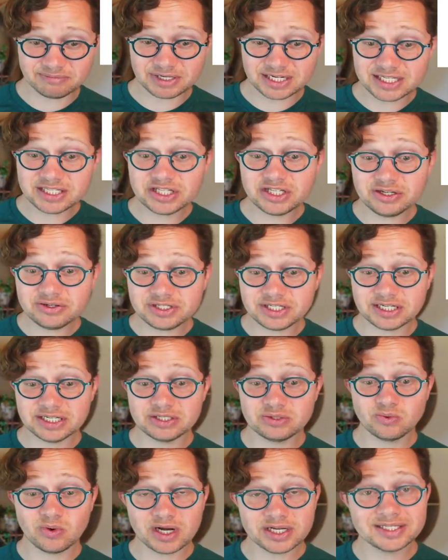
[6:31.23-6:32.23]
but its
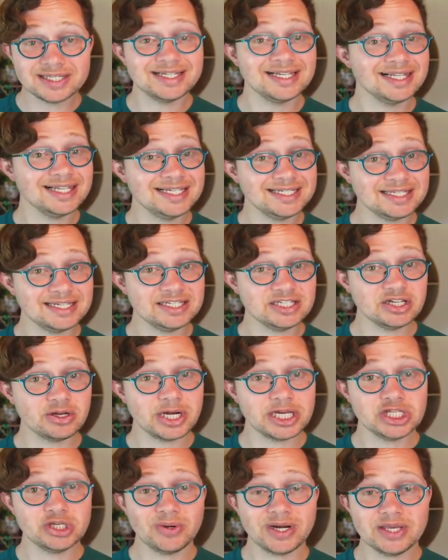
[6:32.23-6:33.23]
usage was, at least in
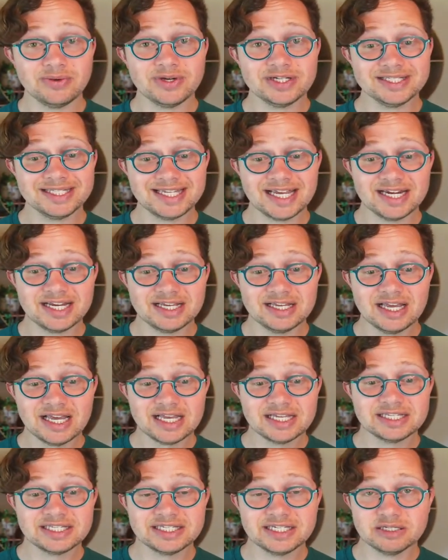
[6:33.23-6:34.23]
2021's data,
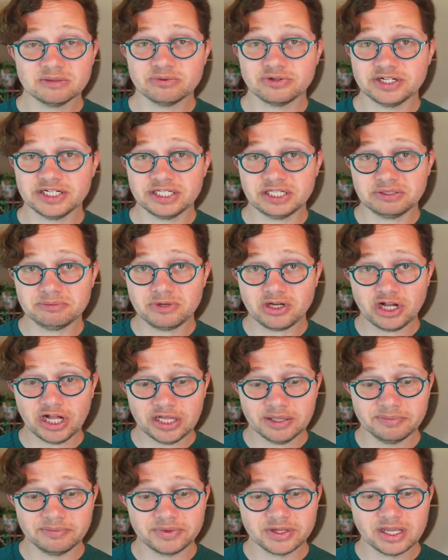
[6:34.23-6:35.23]
still pretty small.